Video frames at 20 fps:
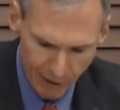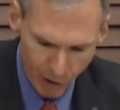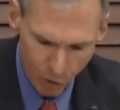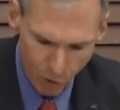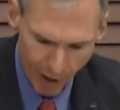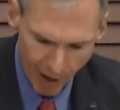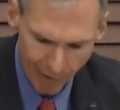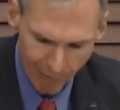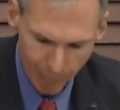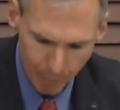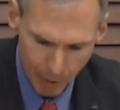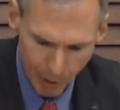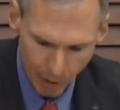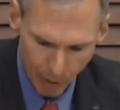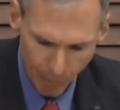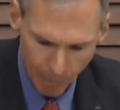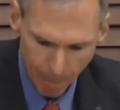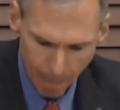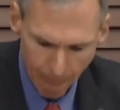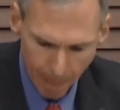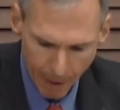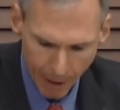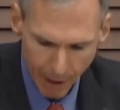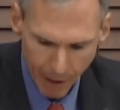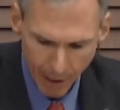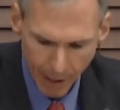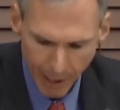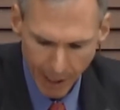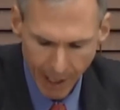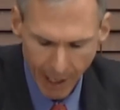in the draft bill
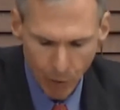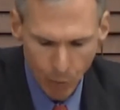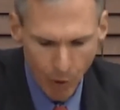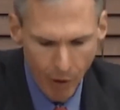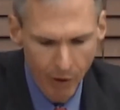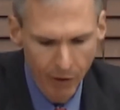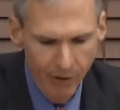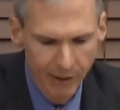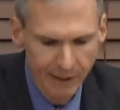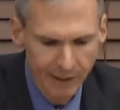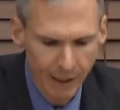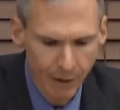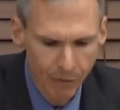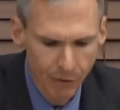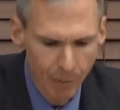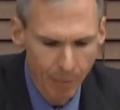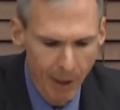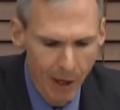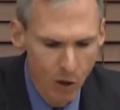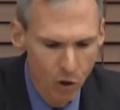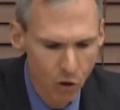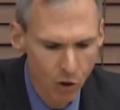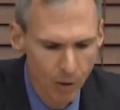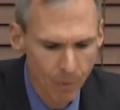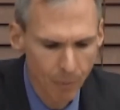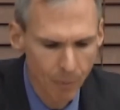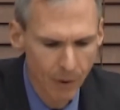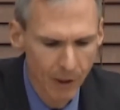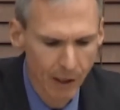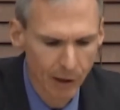and whether this
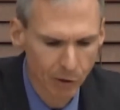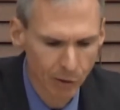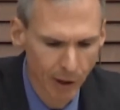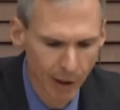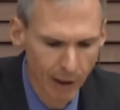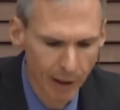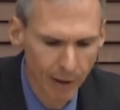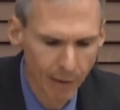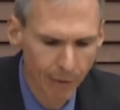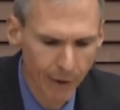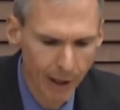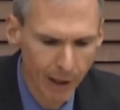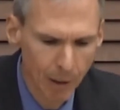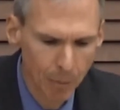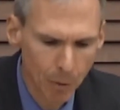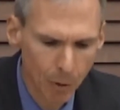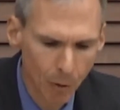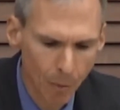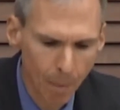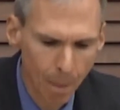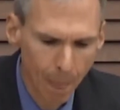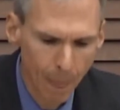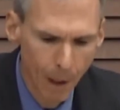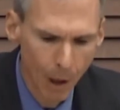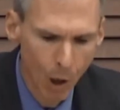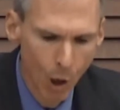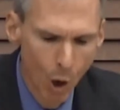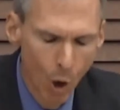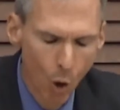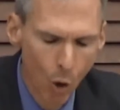information is readily available
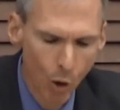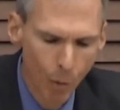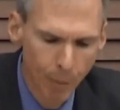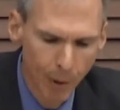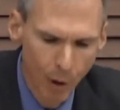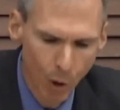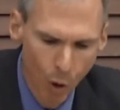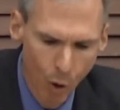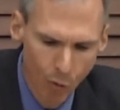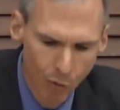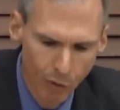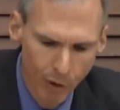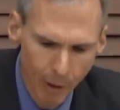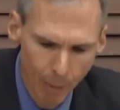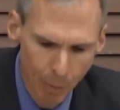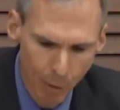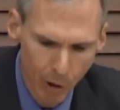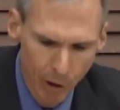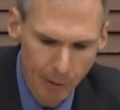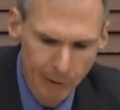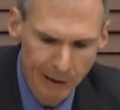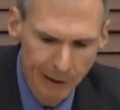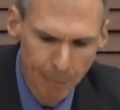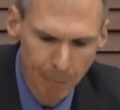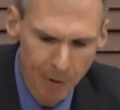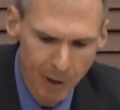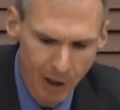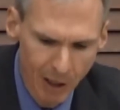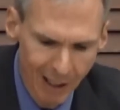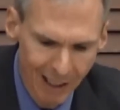or would be overly
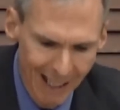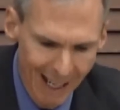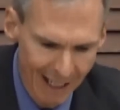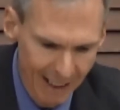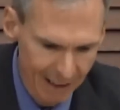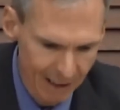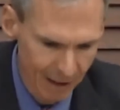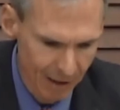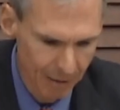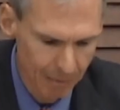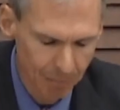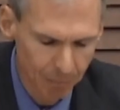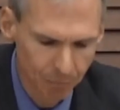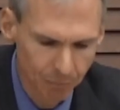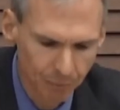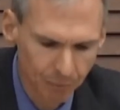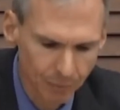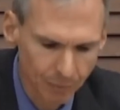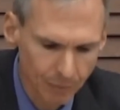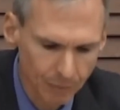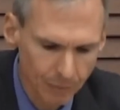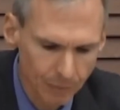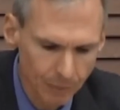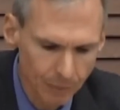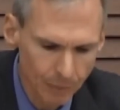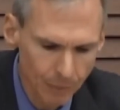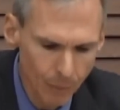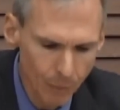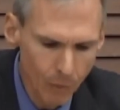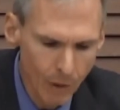burdensome to collect.
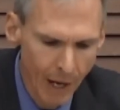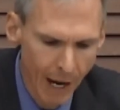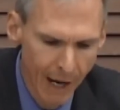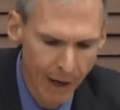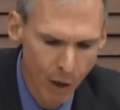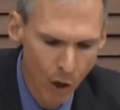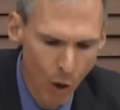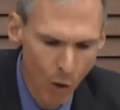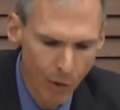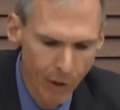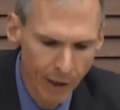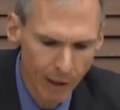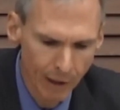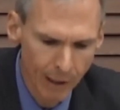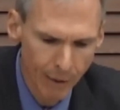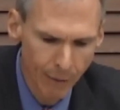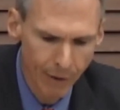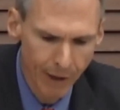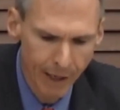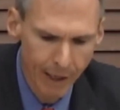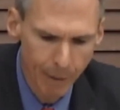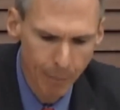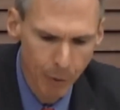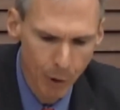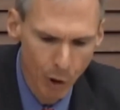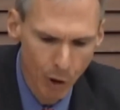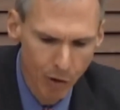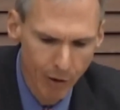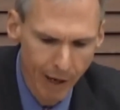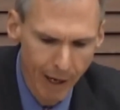I know that alleviating
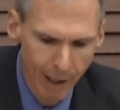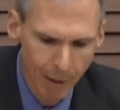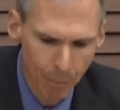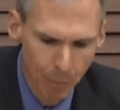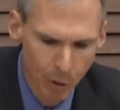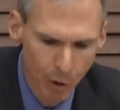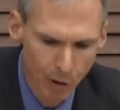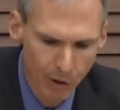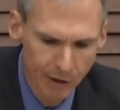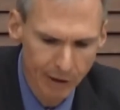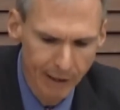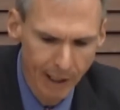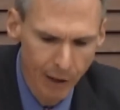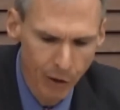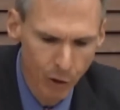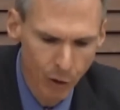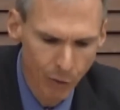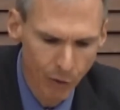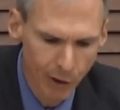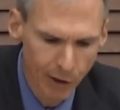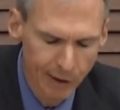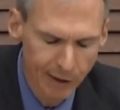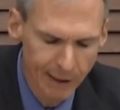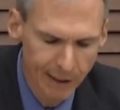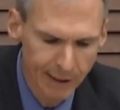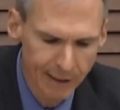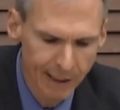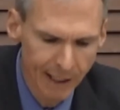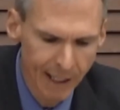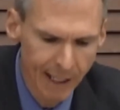bureaucratic burdens on
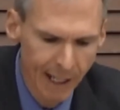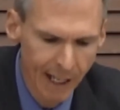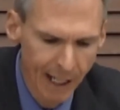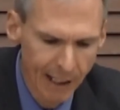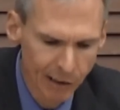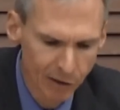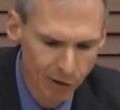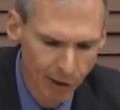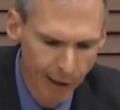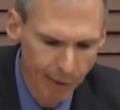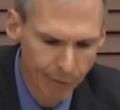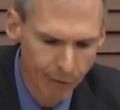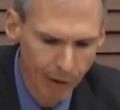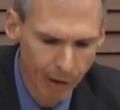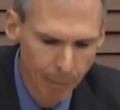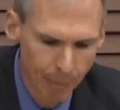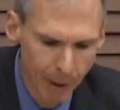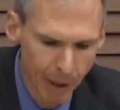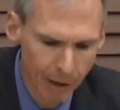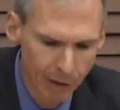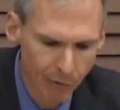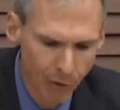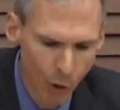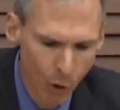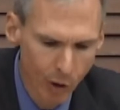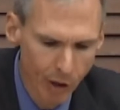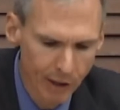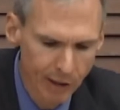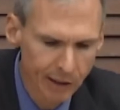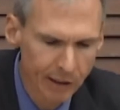universities has rightfully been the
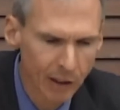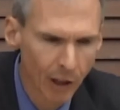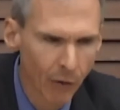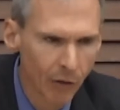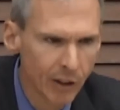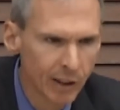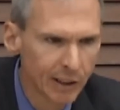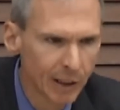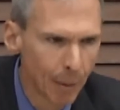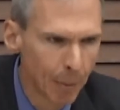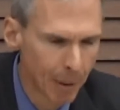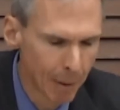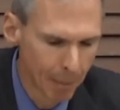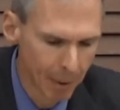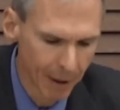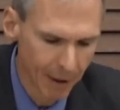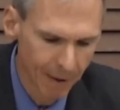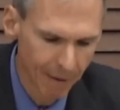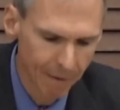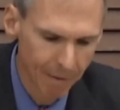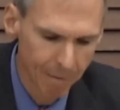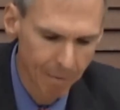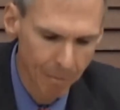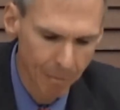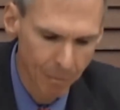focus of the subcommittee.